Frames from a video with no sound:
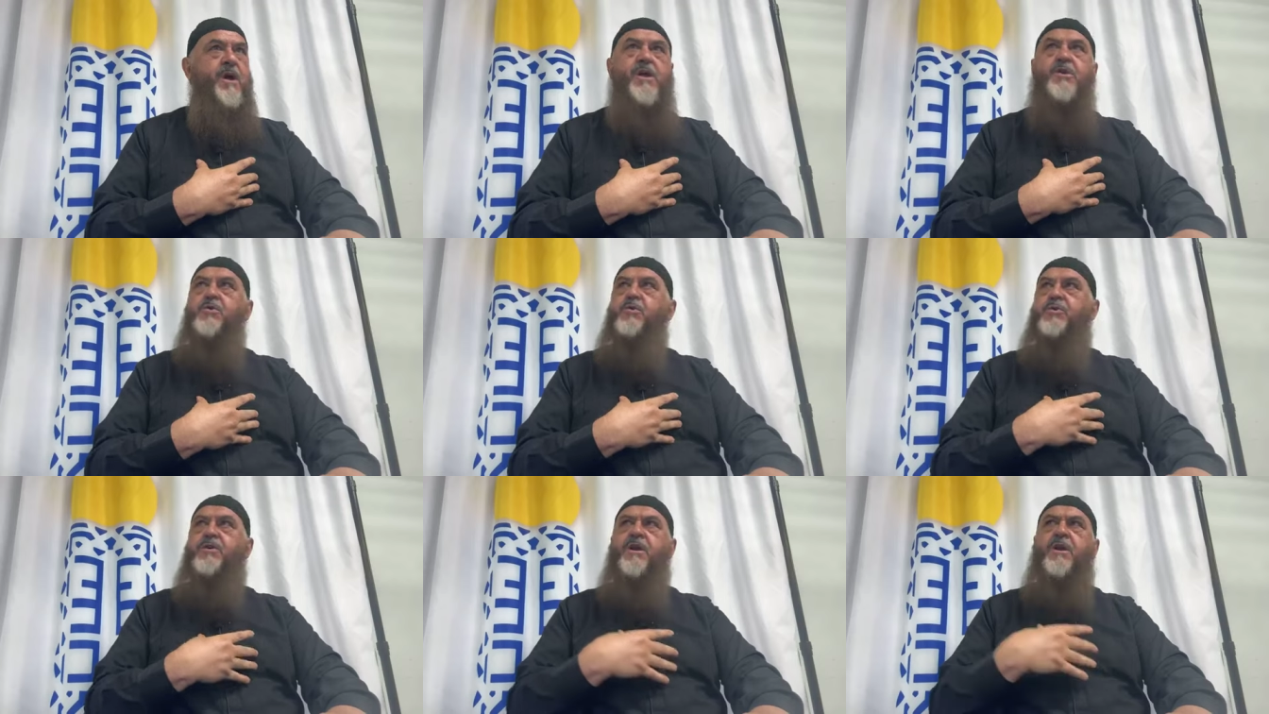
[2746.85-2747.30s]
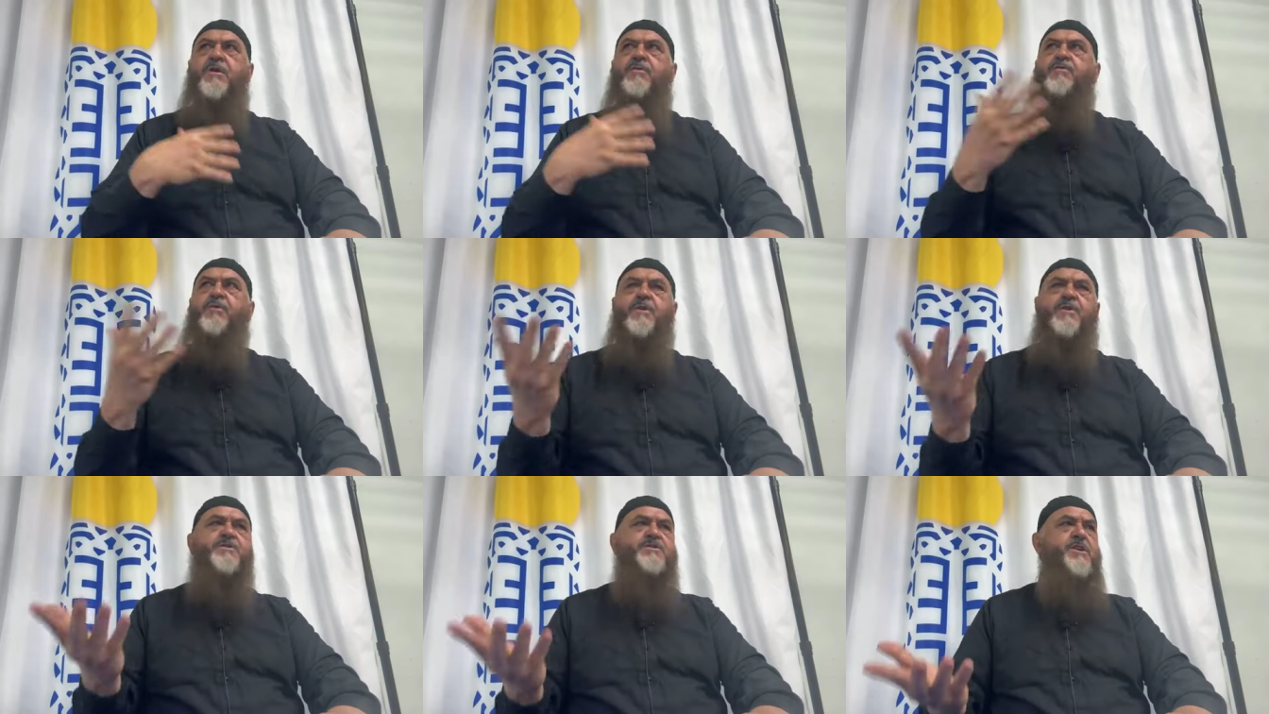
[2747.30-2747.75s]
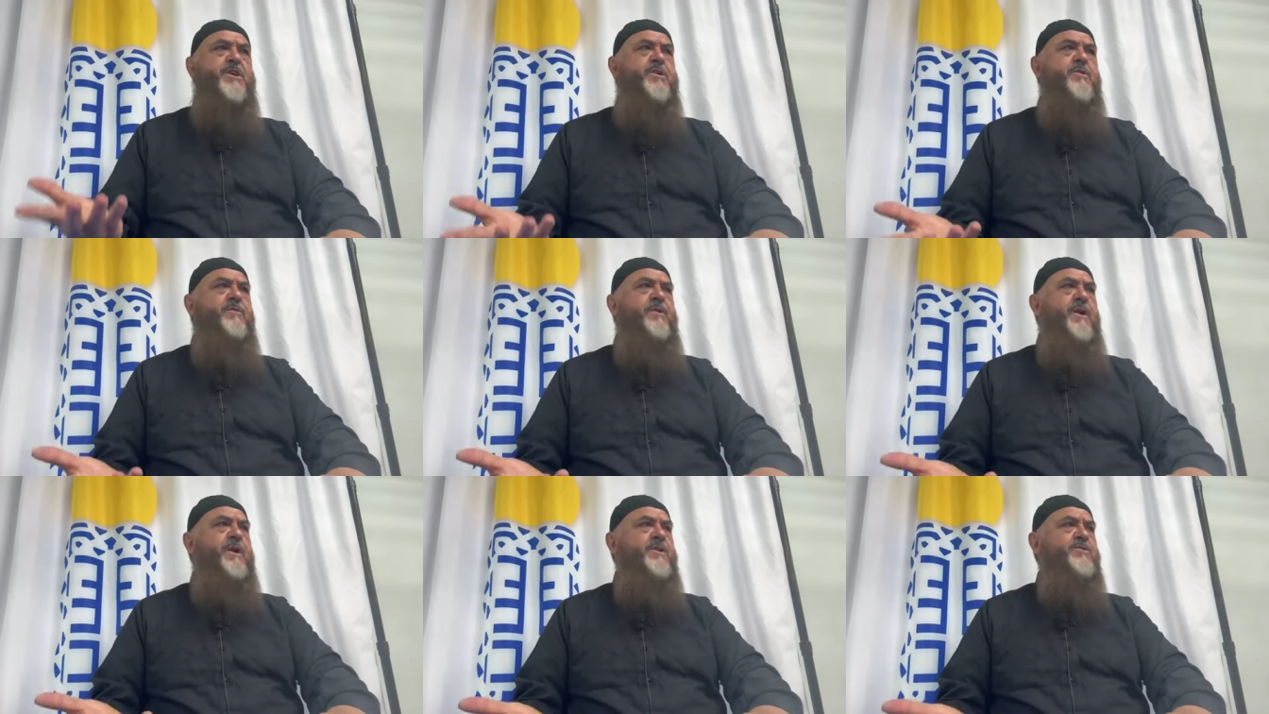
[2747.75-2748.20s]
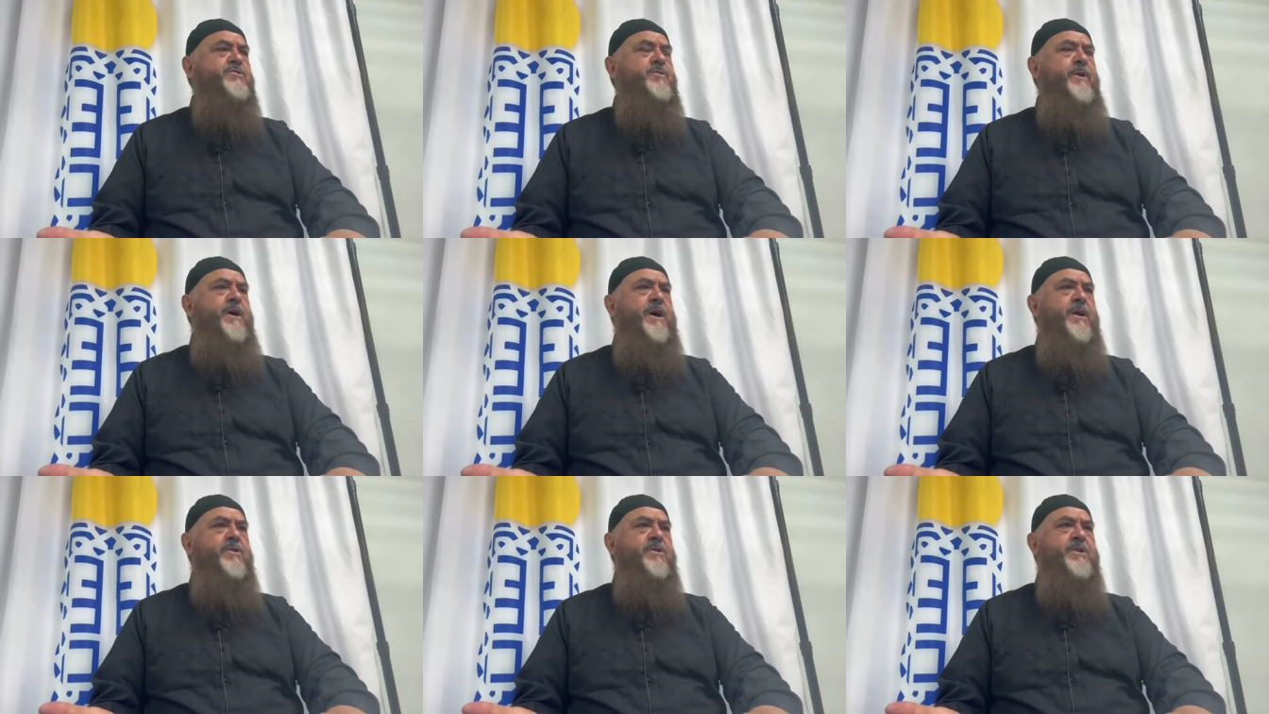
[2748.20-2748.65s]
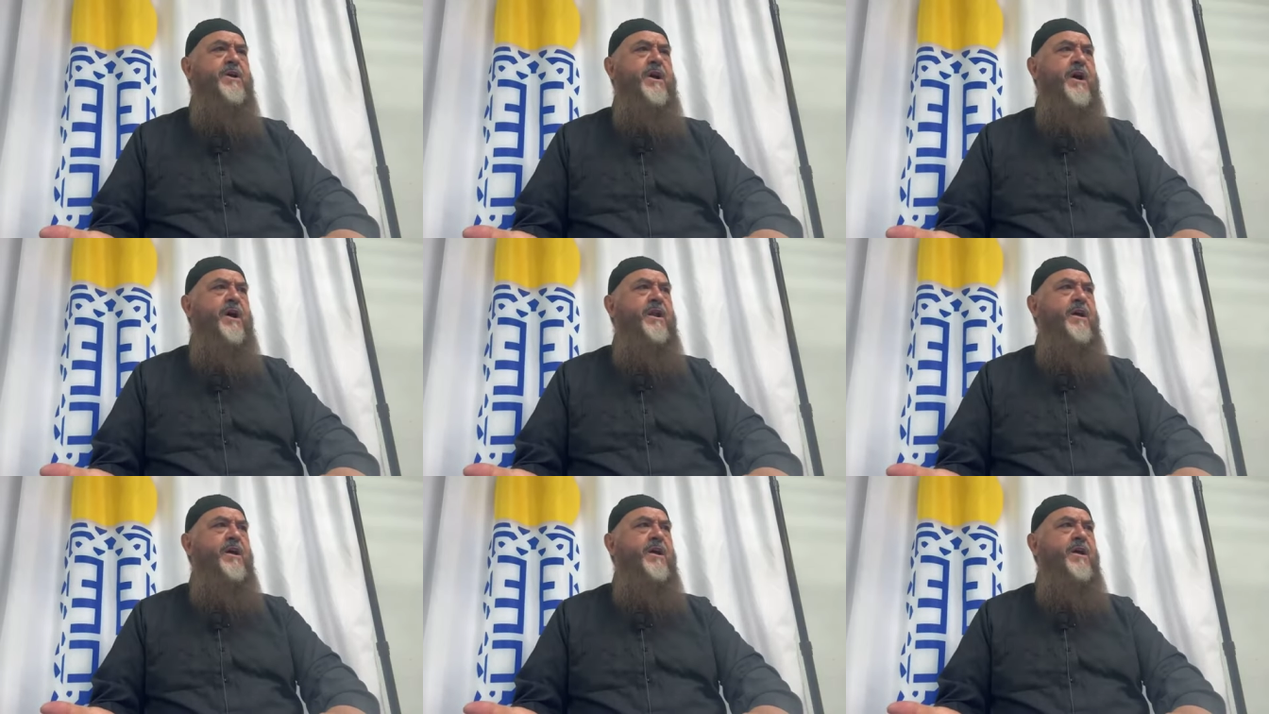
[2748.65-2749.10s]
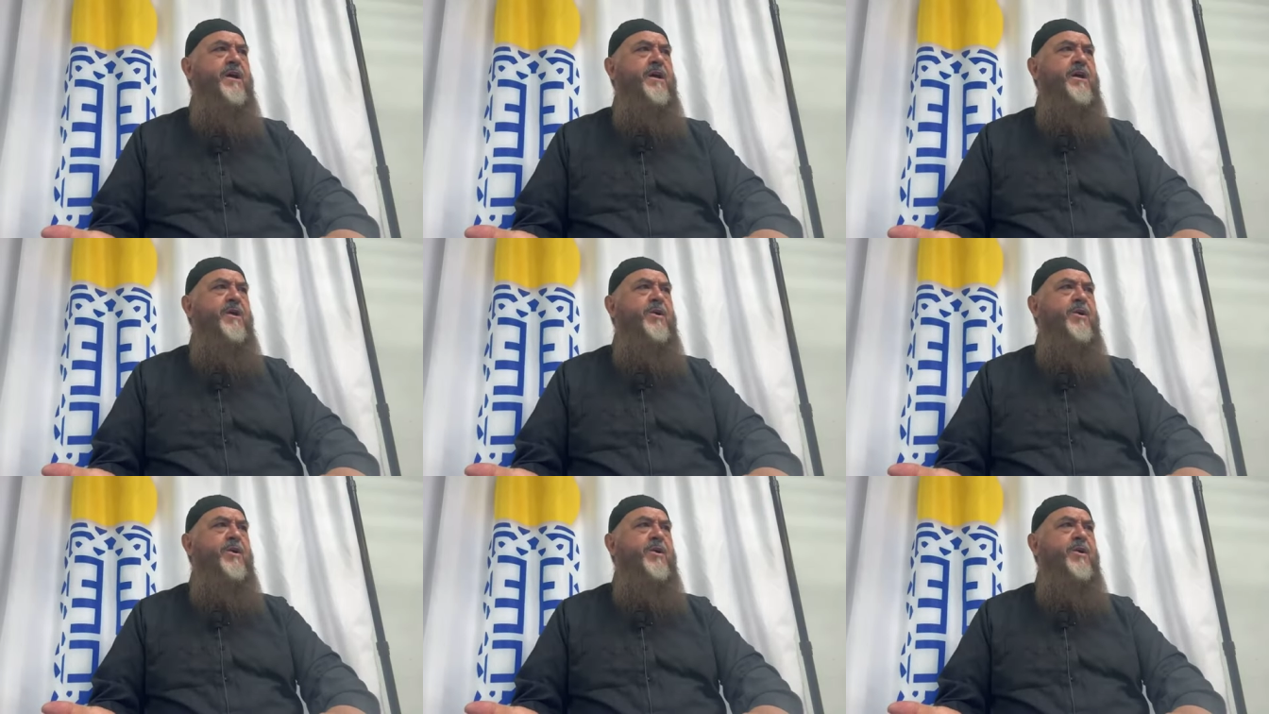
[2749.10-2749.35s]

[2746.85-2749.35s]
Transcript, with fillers: And you did it for the sake of Allah subhanahu wa ta'ala.